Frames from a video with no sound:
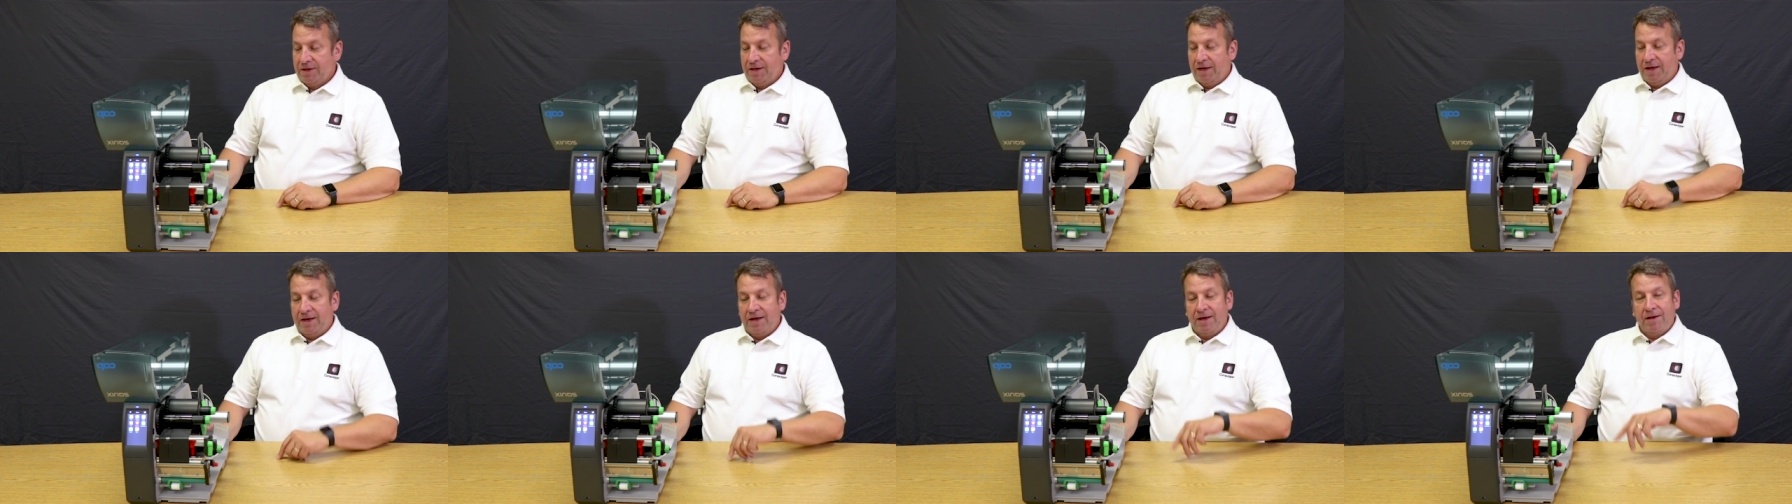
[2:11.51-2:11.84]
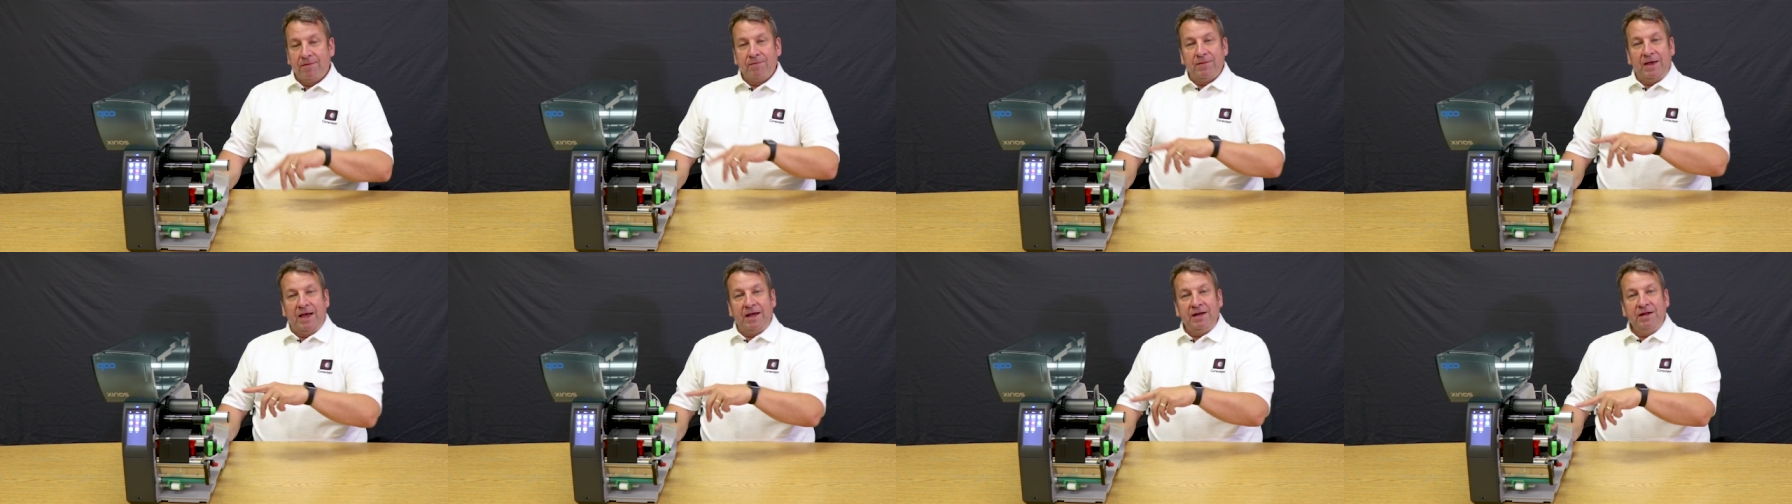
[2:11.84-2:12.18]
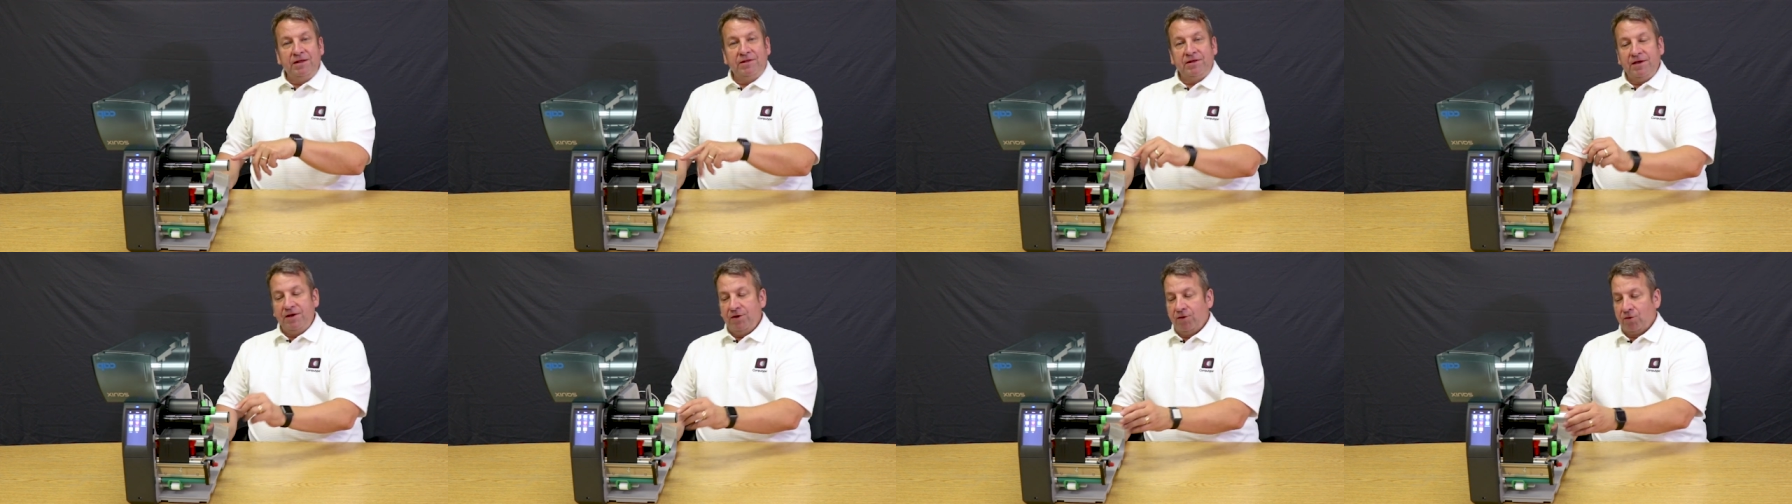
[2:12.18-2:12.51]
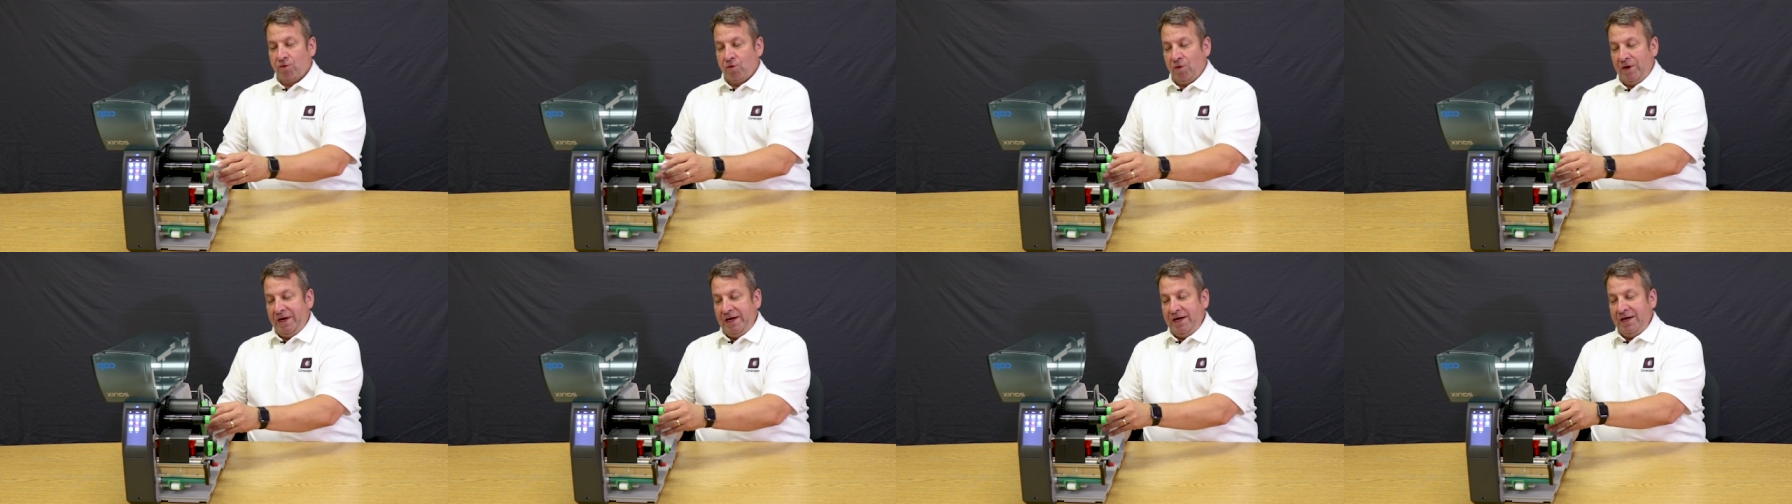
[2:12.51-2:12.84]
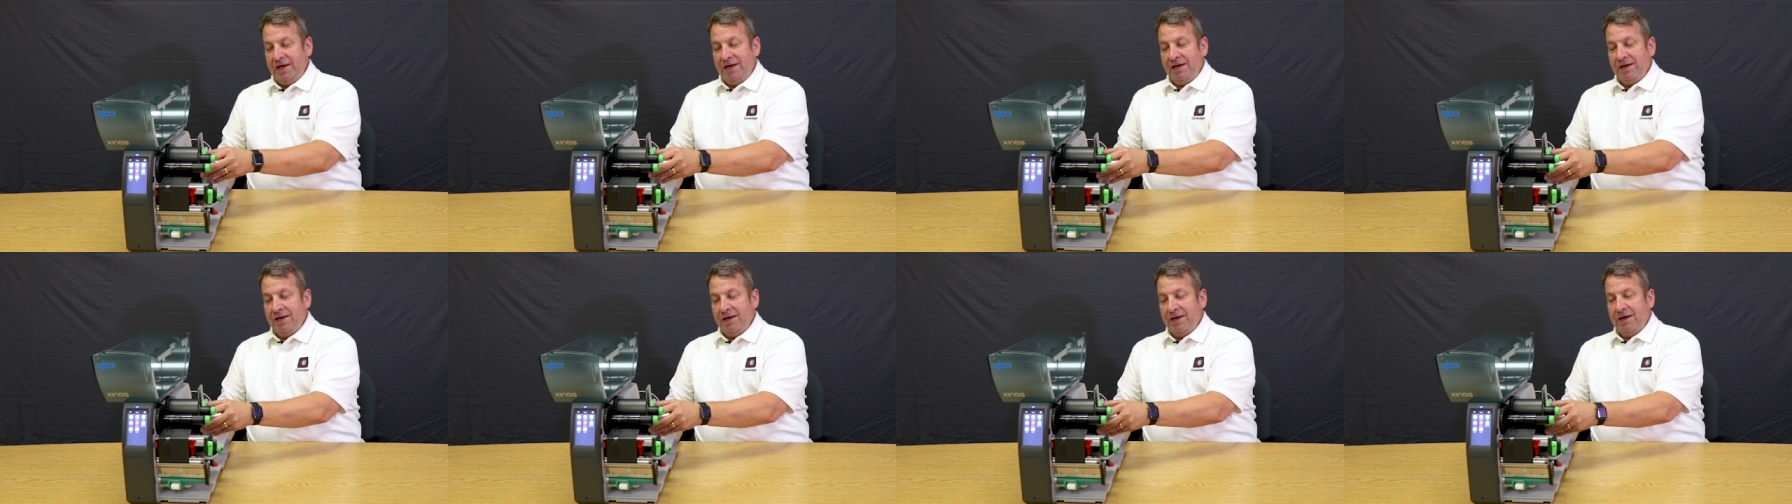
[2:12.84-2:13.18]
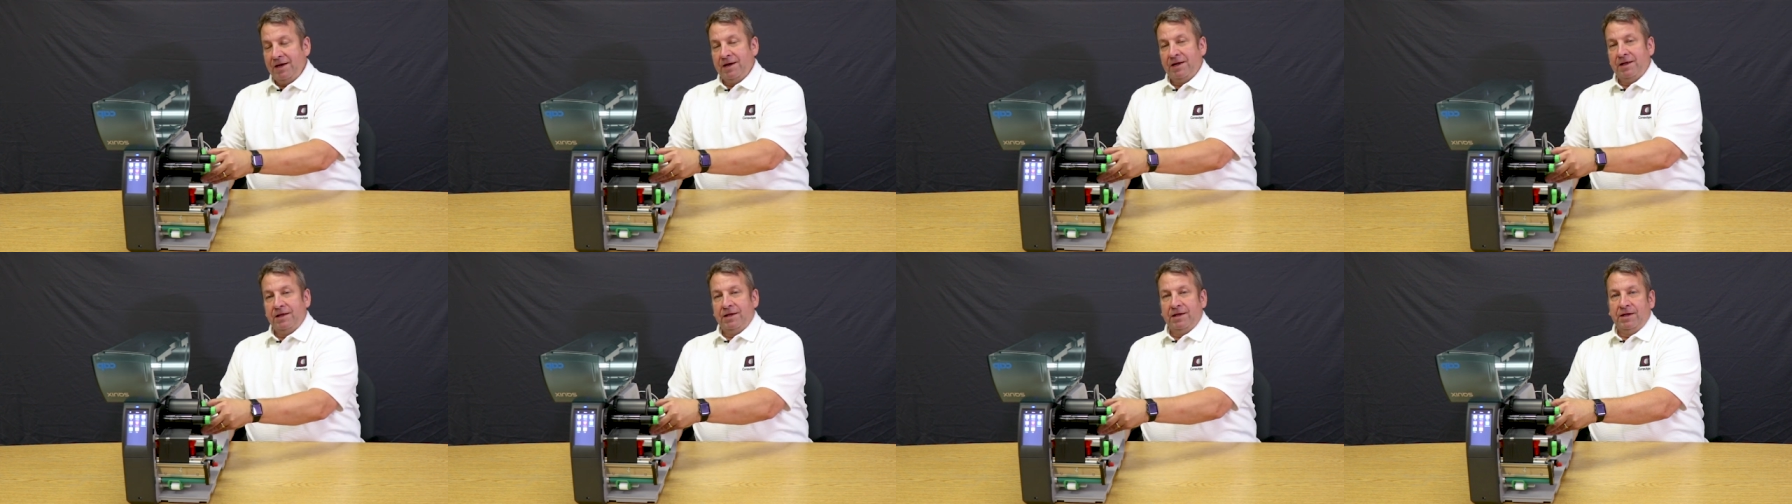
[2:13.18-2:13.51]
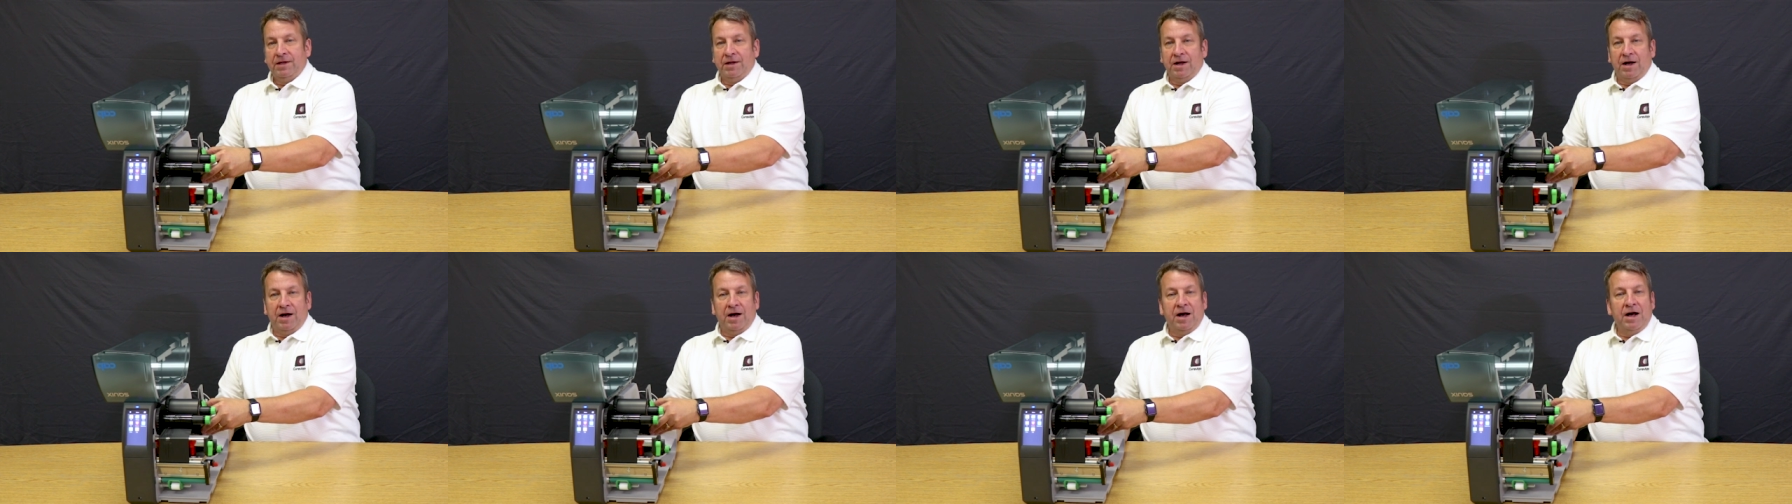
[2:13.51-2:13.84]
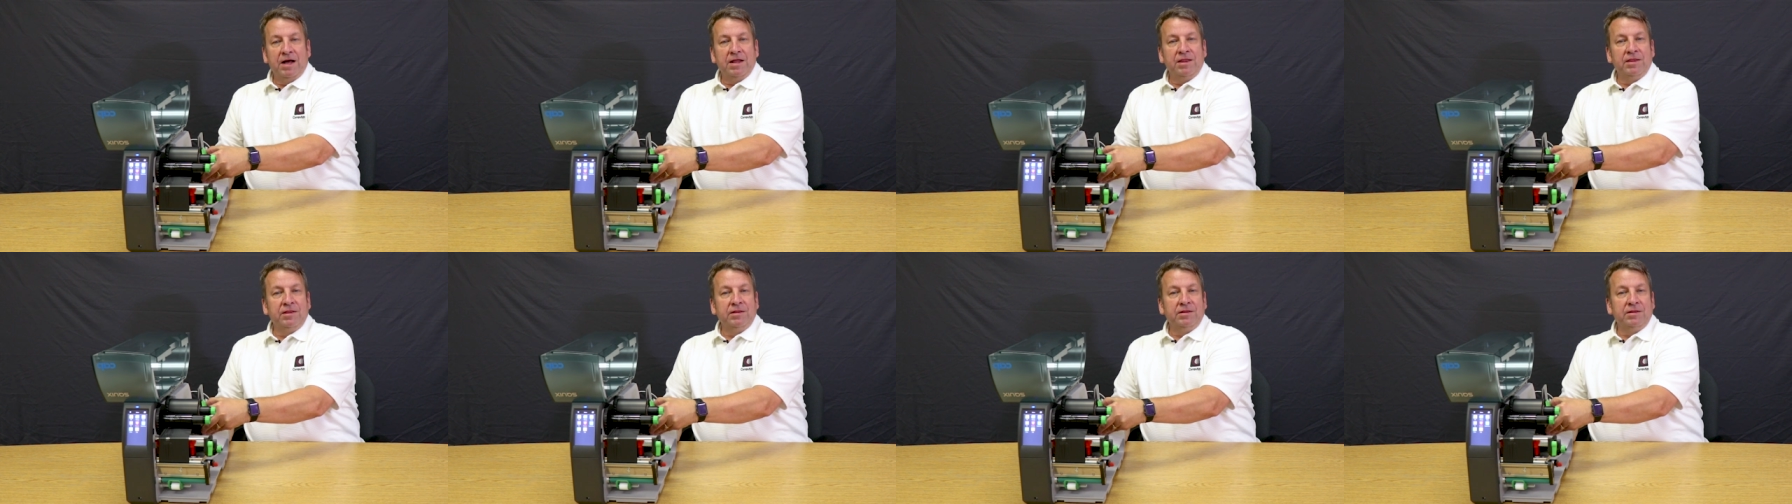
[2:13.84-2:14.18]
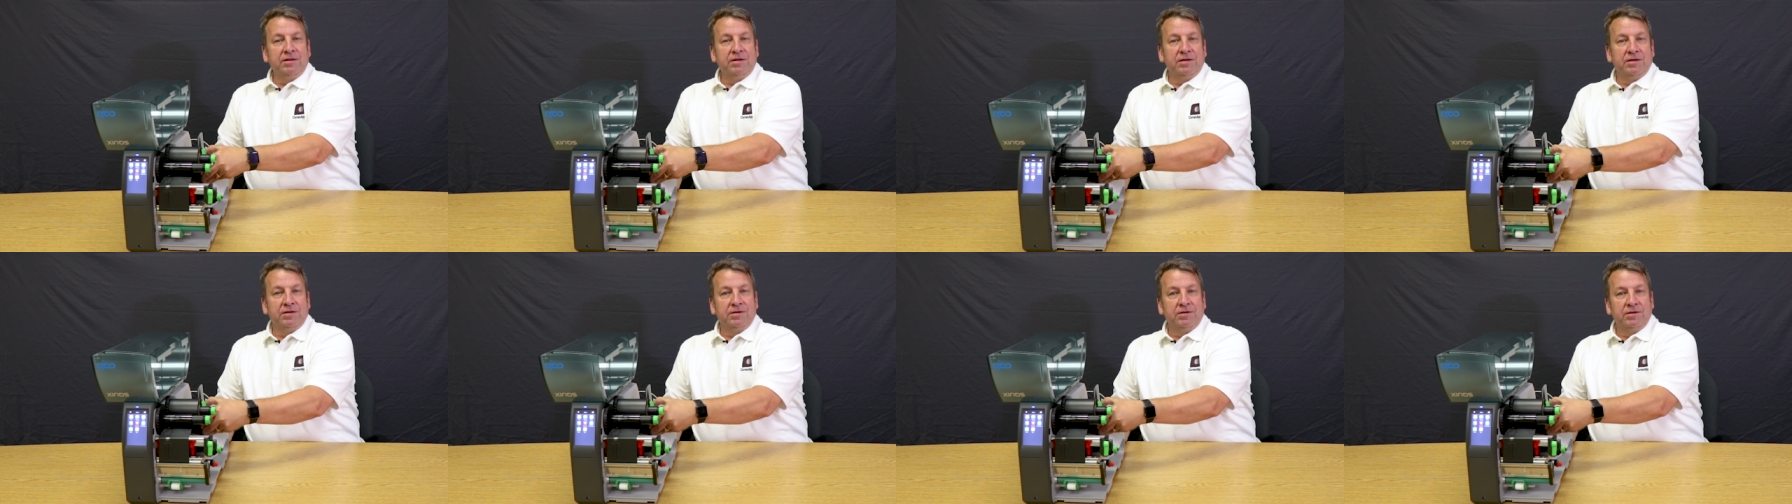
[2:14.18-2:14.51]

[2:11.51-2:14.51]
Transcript: Um, anything green on